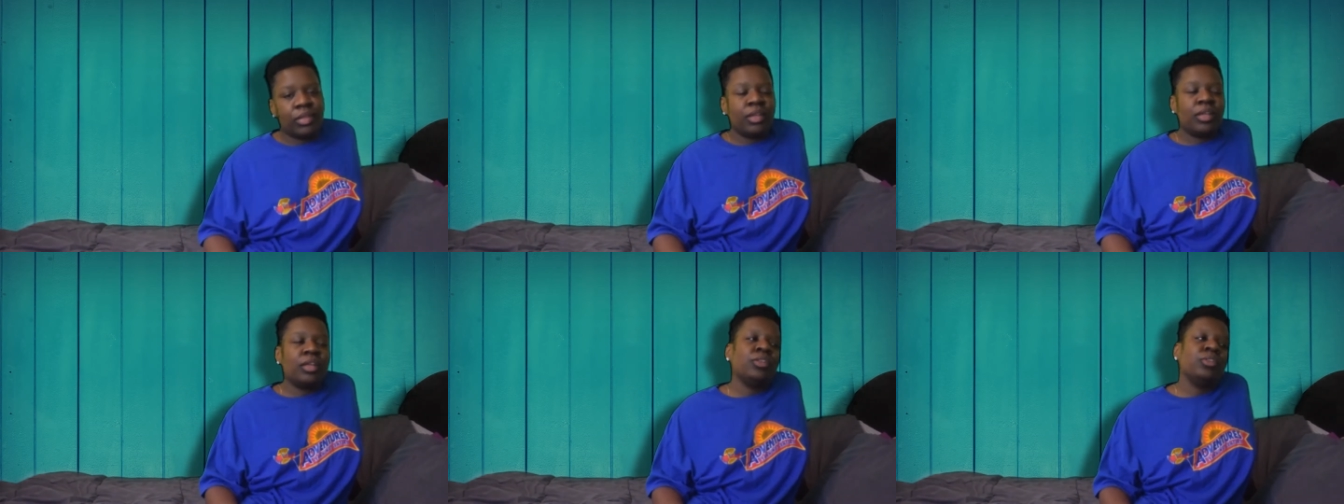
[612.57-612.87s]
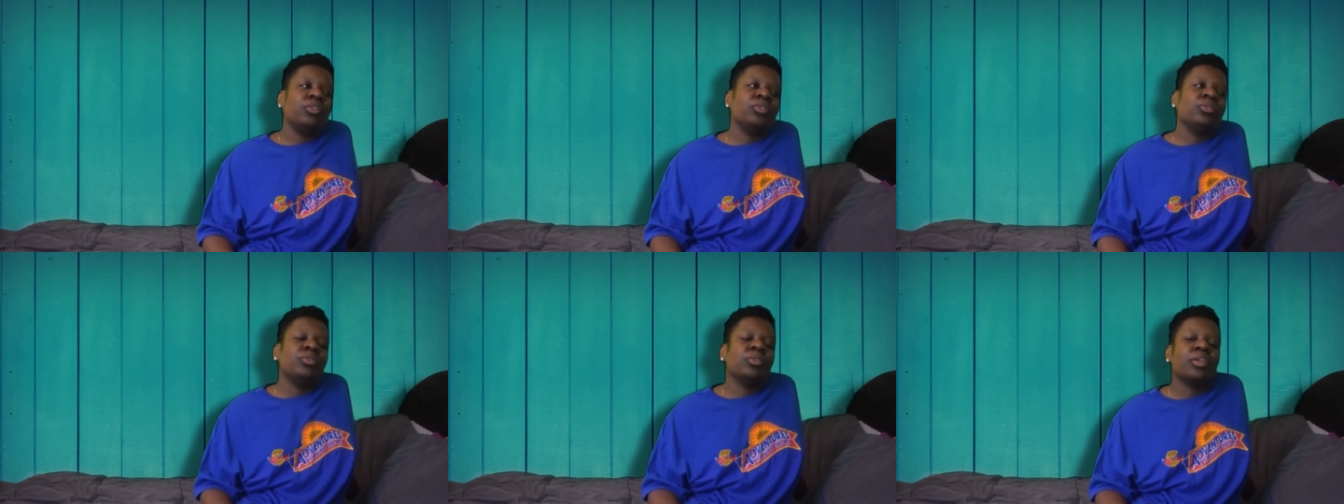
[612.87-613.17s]

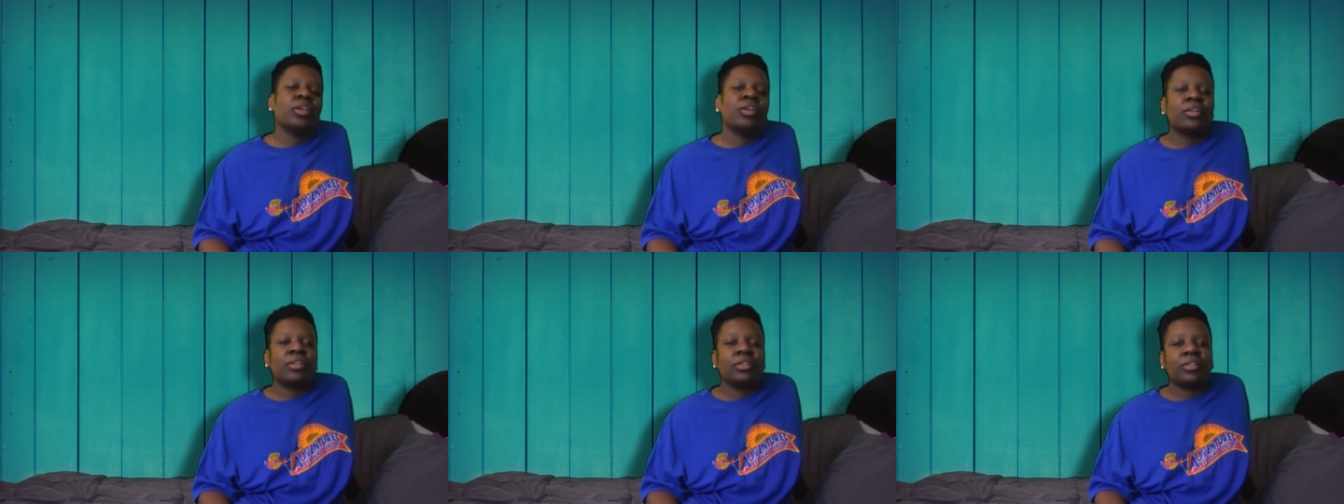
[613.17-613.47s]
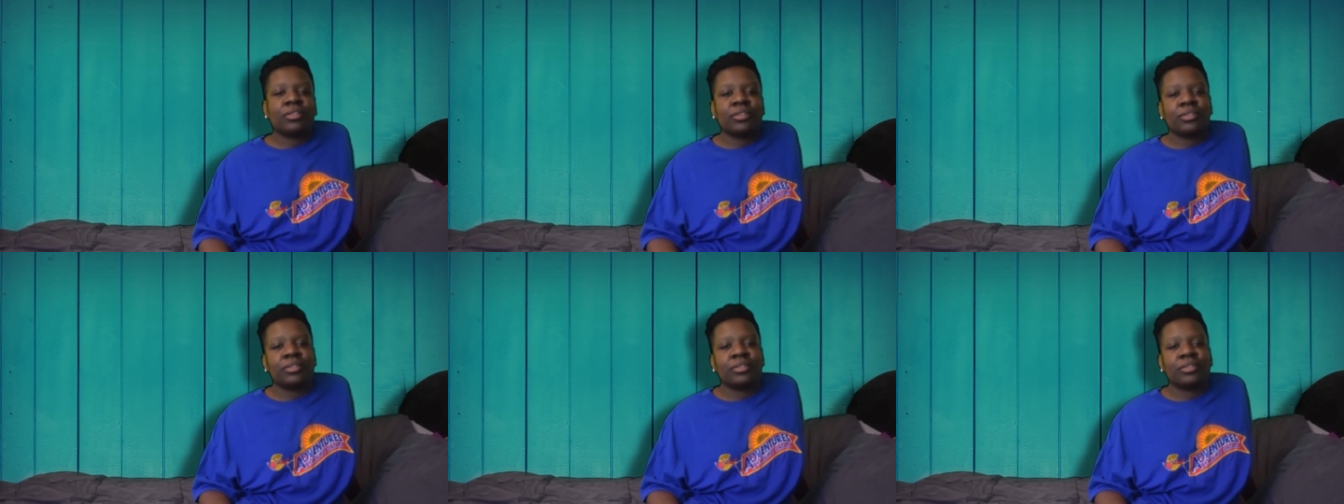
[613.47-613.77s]
Anywho,
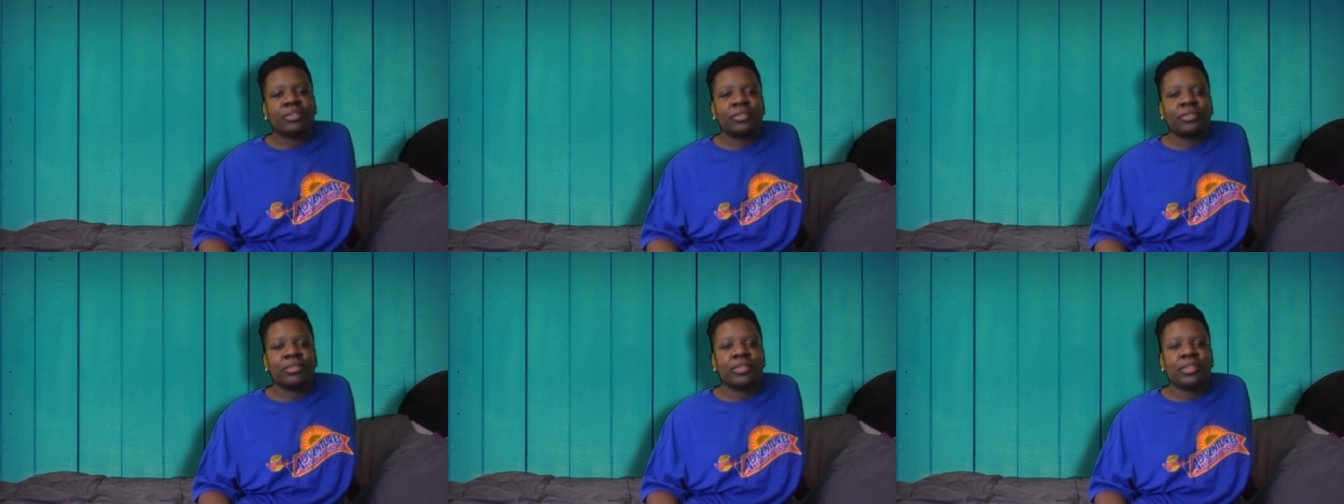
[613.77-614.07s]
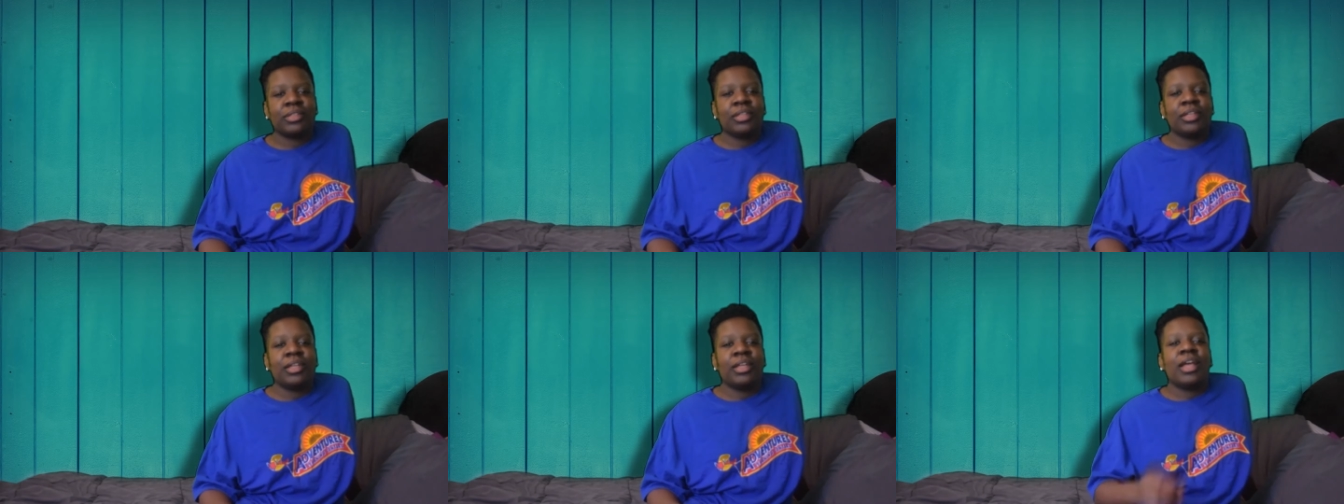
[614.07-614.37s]
y'all.
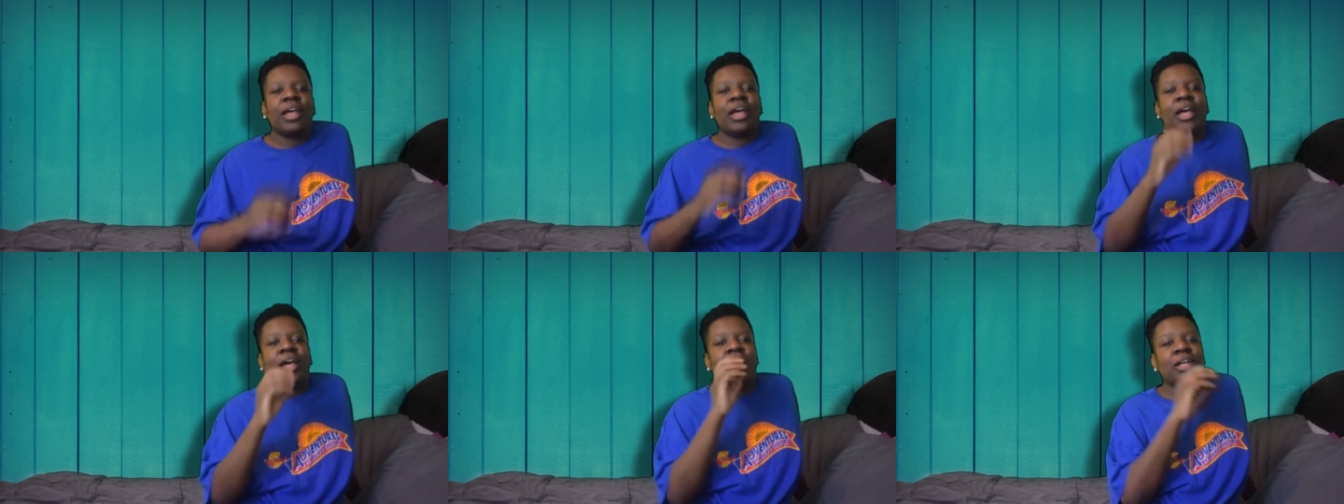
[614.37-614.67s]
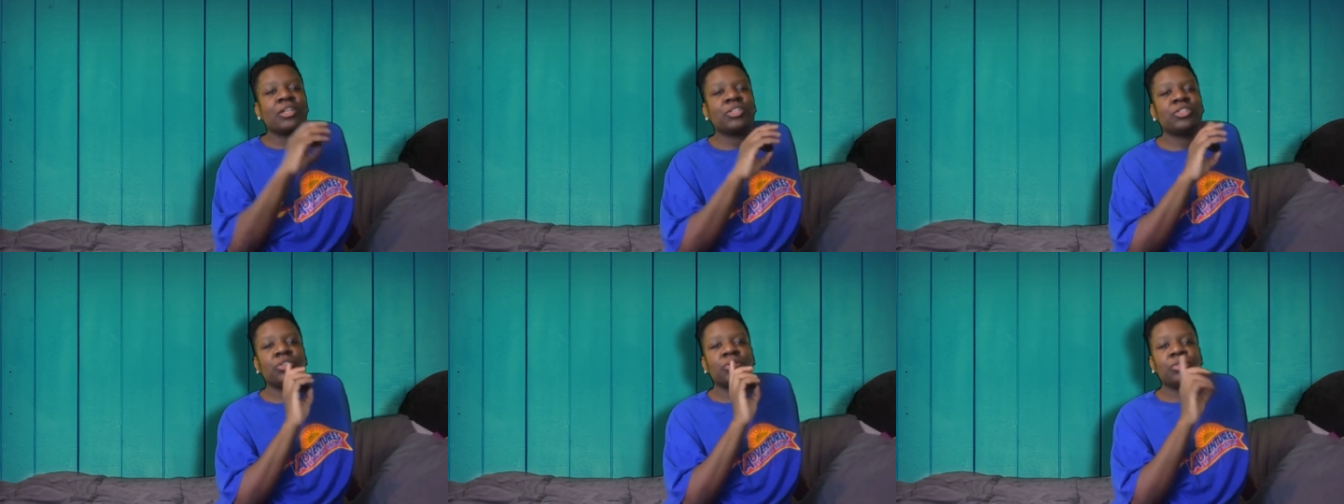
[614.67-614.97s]

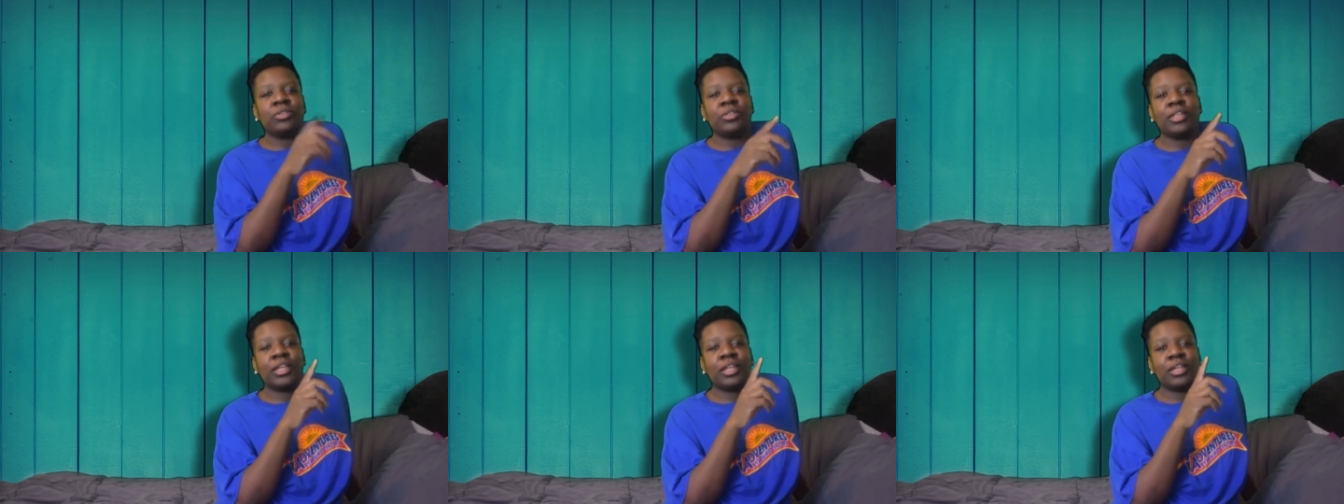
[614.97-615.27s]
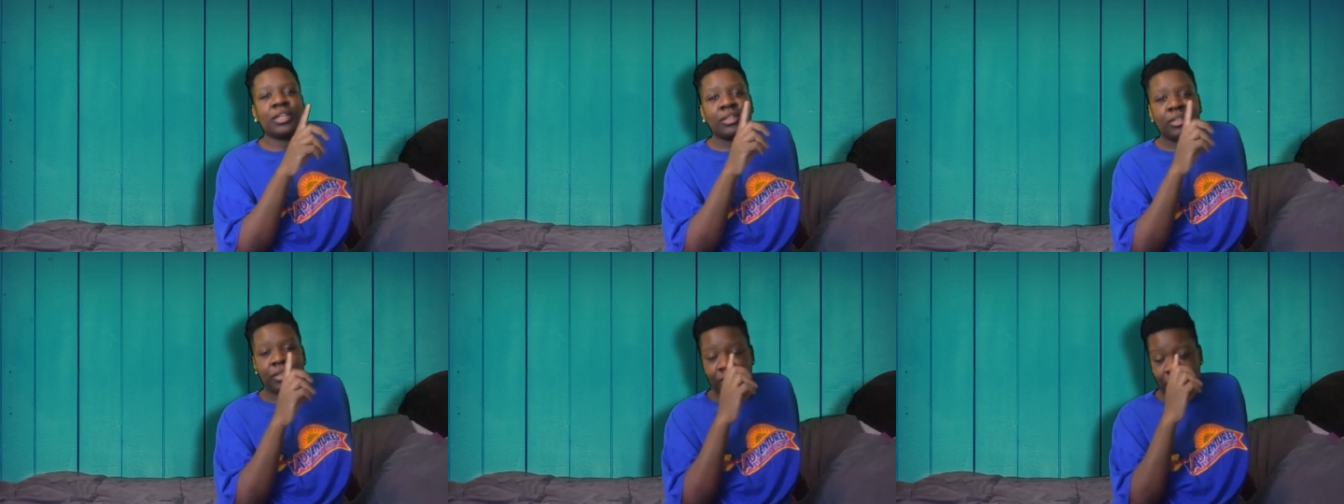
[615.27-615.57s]
I'll show you
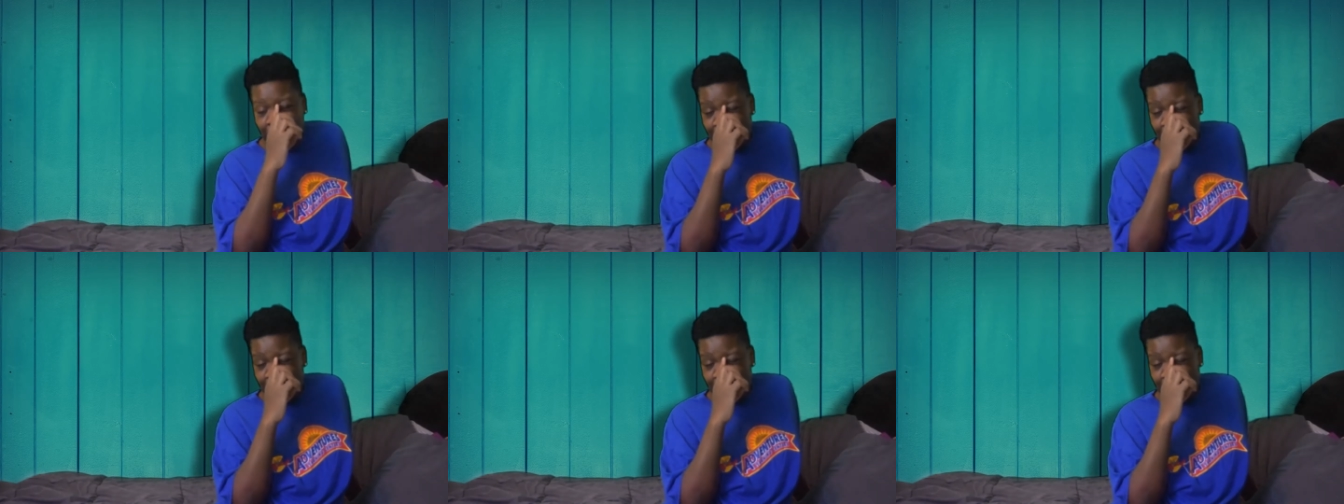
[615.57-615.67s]
that,